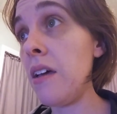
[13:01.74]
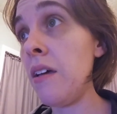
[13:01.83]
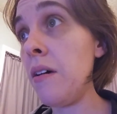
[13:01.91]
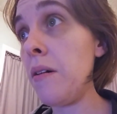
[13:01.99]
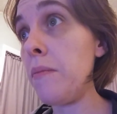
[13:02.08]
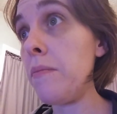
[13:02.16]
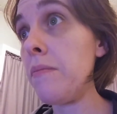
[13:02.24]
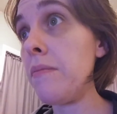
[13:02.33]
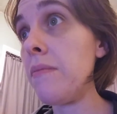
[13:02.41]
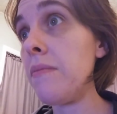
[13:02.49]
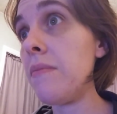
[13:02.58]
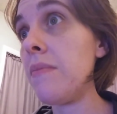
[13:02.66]

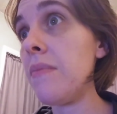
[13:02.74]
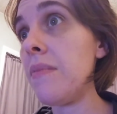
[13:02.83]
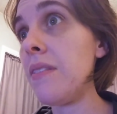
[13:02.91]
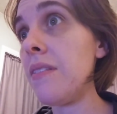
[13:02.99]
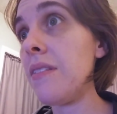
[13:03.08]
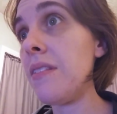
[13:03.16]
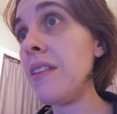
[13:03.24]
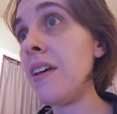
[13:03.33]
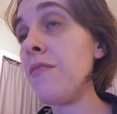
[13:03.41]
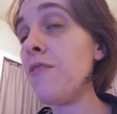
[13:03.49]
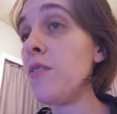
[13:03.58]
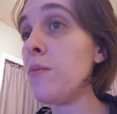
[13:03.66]
Um,
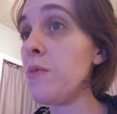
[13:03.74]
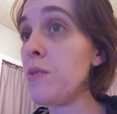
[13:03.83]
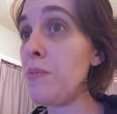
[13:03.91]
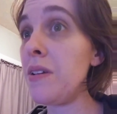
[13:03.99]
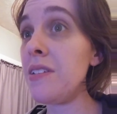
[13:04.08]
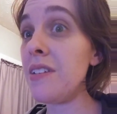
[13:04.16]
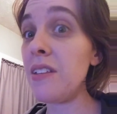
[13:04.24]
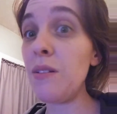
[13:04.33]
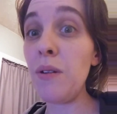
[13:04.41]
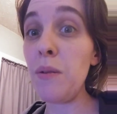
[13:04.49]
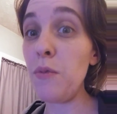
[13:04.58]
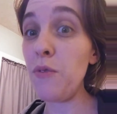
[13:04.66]
that film was
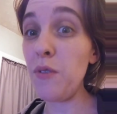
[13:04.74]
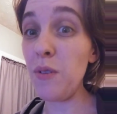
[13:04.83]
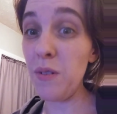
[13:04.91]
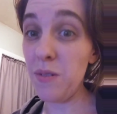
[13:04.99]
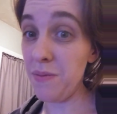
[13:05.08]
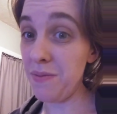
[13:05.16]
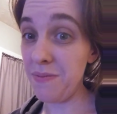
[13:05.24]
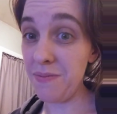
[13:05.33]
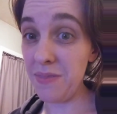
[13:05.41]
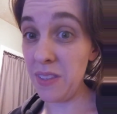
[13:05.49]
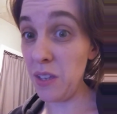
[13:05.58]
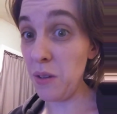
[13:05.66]
basically right before
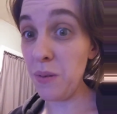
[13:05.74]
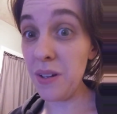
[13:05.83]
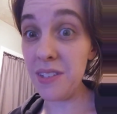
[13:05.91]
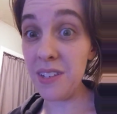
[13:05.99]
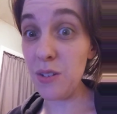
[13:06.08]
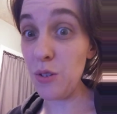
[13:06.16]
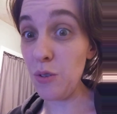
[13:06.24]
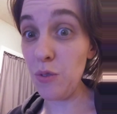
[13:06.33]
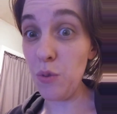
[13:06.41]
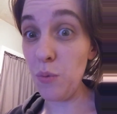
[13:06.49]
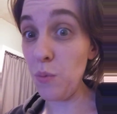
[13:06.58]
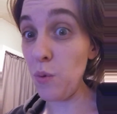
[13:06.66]
the US
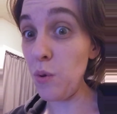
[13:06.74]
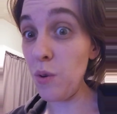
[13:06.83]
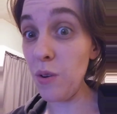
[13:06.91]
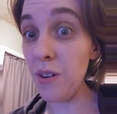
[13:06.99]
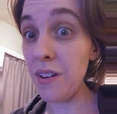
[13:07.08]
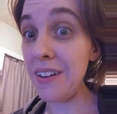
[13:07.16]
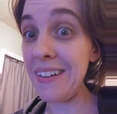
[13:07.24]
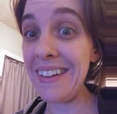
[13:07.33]
entered the war.